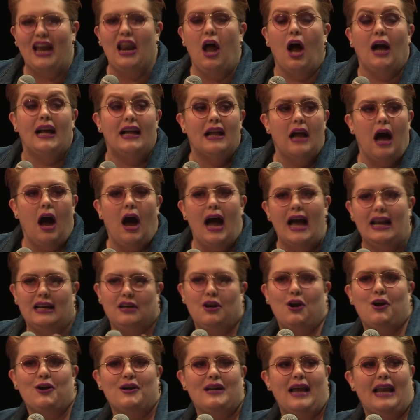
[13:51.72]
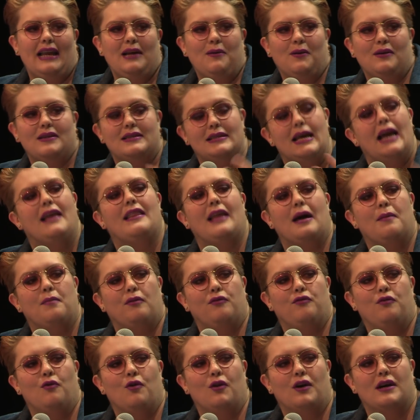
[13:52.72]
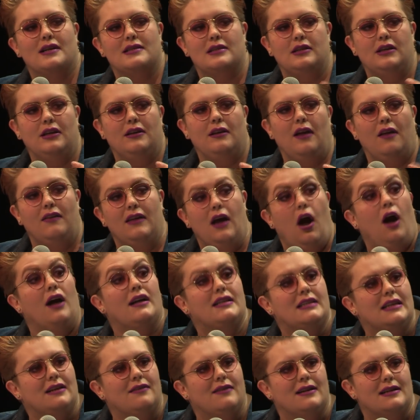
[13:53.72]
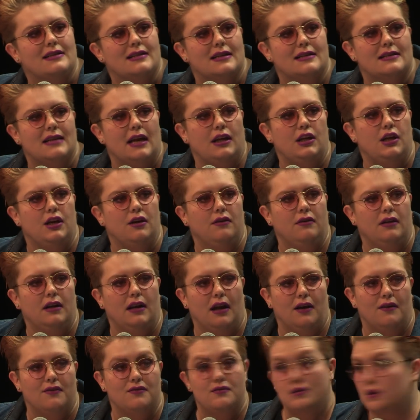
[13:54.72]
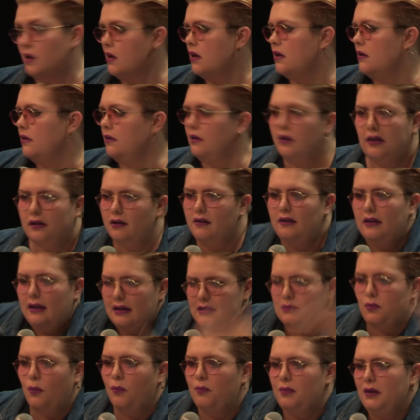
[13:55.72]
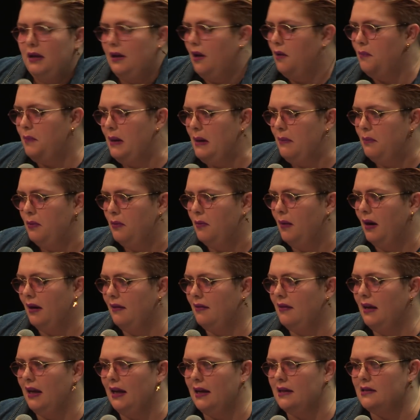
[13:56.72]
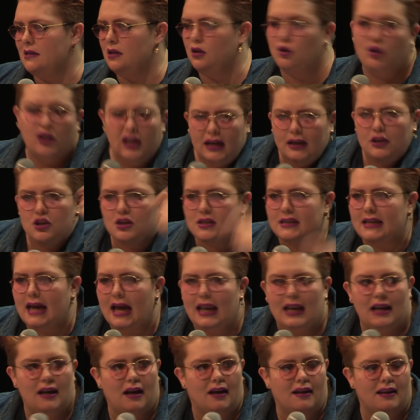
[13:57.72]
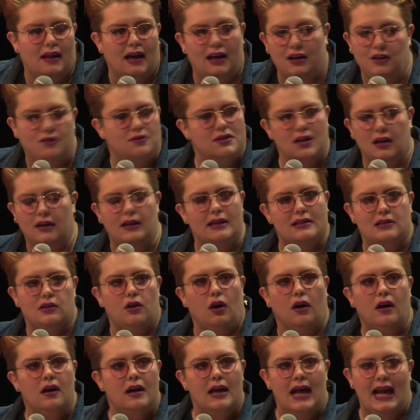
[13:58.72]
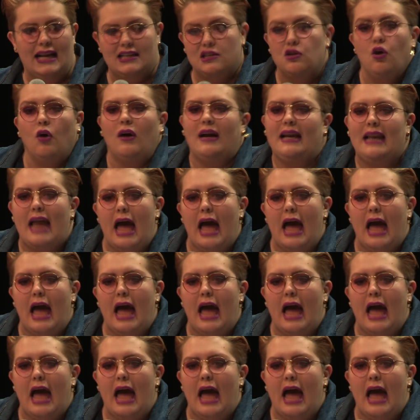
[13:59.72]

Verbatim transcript: I, I hadn't heard anyone say that before because you know the idea is is that you, you know, that's what you know people might think is that you can just get it like that. You don't. It's not. Yeah. It's not